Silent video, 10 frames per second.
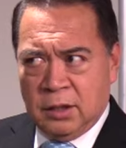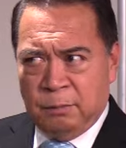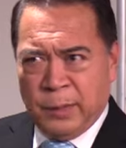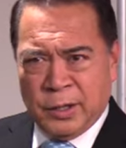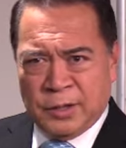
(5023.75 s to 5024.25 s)

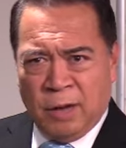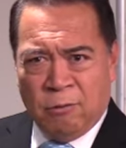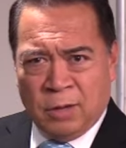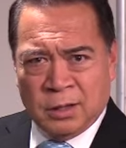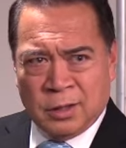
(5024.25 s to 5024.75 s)
because they
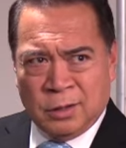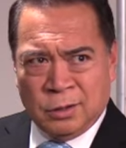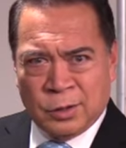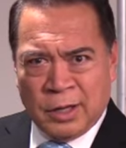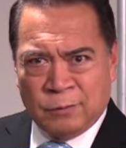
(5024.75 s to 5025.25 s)
wanted
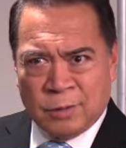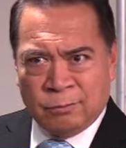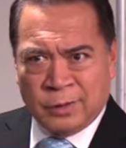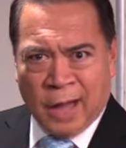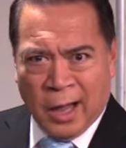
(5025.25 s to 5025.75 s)
to save
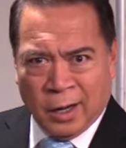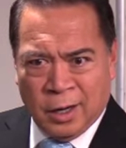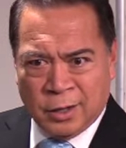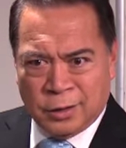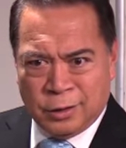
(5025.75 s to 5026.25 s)
some
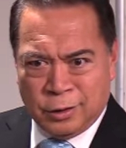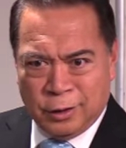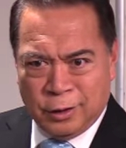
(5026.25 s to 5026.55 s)
dollars